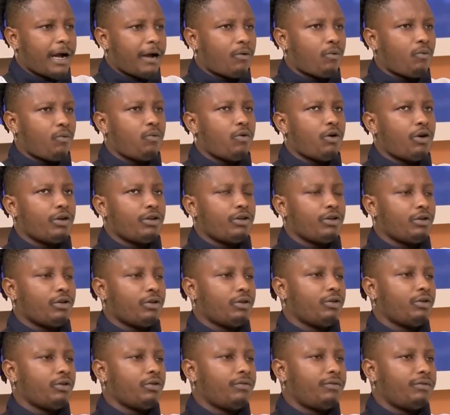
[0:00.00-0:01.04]
what
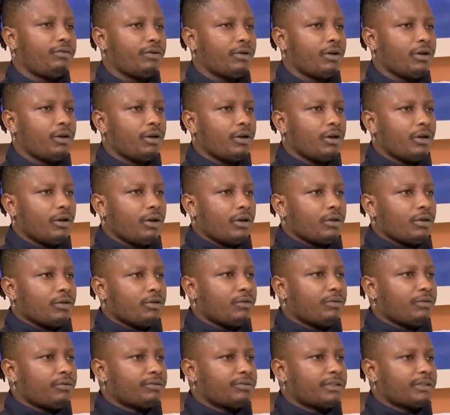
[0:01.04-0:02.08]
you've
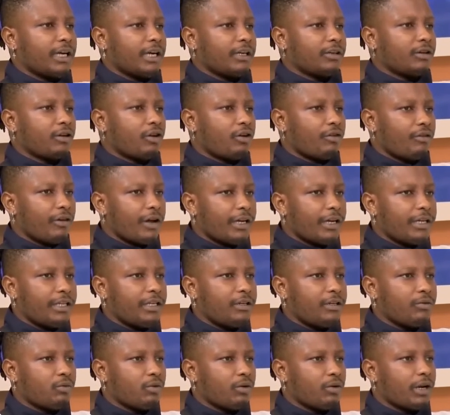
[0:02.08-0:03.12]
done
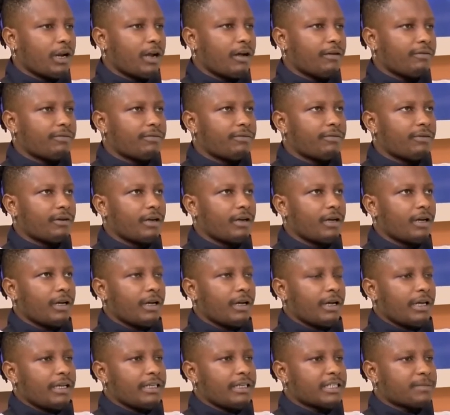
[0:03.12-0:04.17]
already, what I've
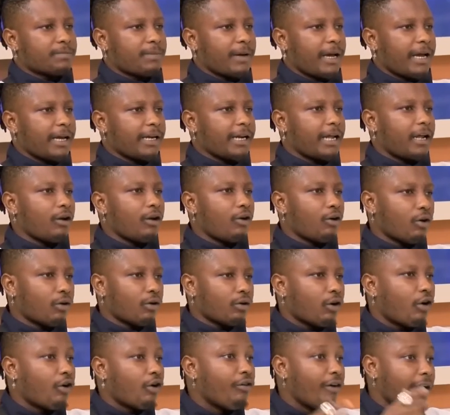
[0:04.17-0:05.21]
inspired a
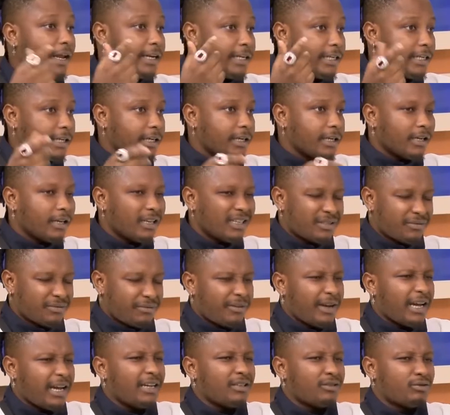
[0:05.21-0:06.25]
lot already. It's
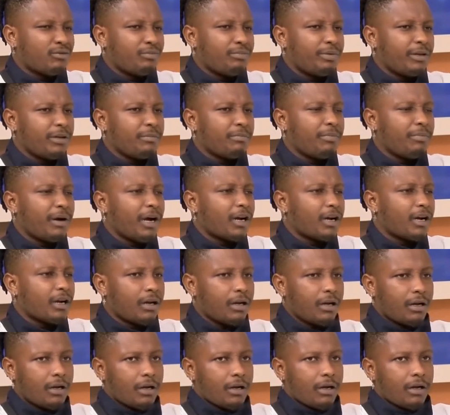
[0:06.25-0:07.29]
fine to bring back.
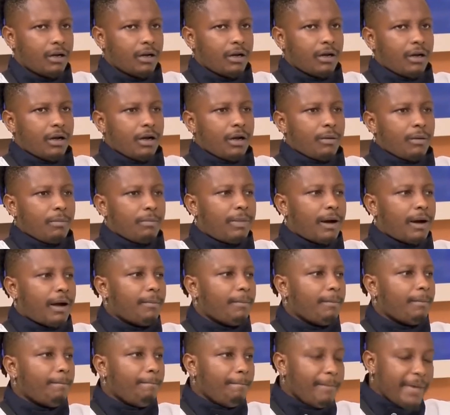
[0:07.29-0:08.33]
But
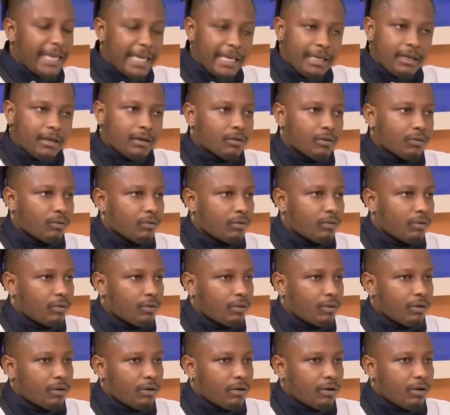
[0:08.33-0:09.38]
me,
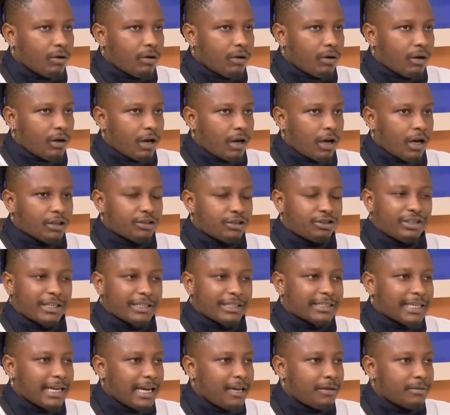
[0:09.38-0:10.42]

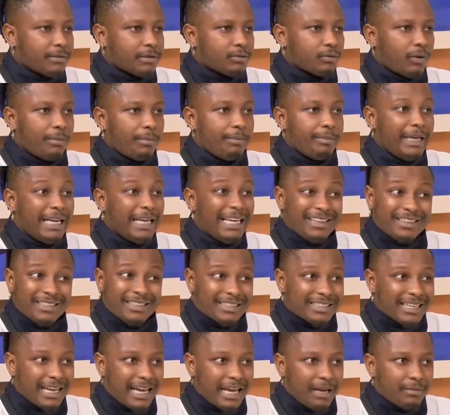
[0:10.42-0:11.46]
100 times, 1
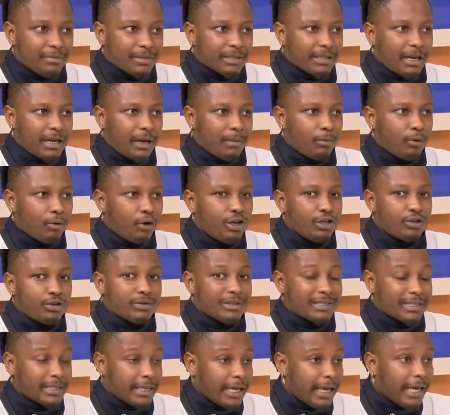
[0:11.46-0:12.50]
million times, I'm going to
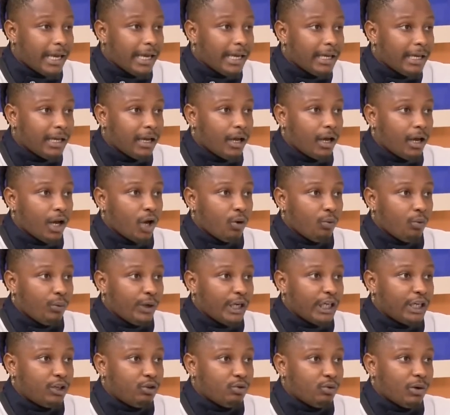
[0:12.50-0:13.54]
say
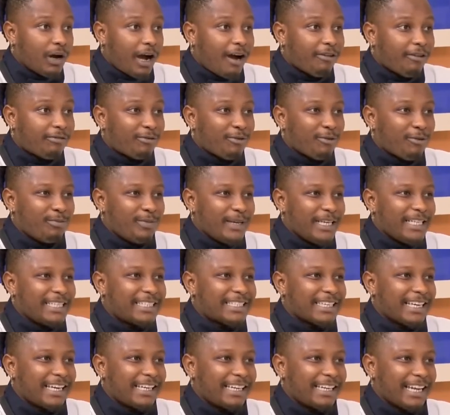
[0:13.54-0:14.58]
we do
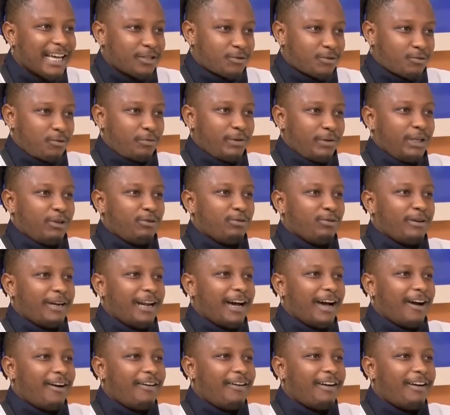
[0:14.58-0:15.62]
Afrobeat, and that's what we do now.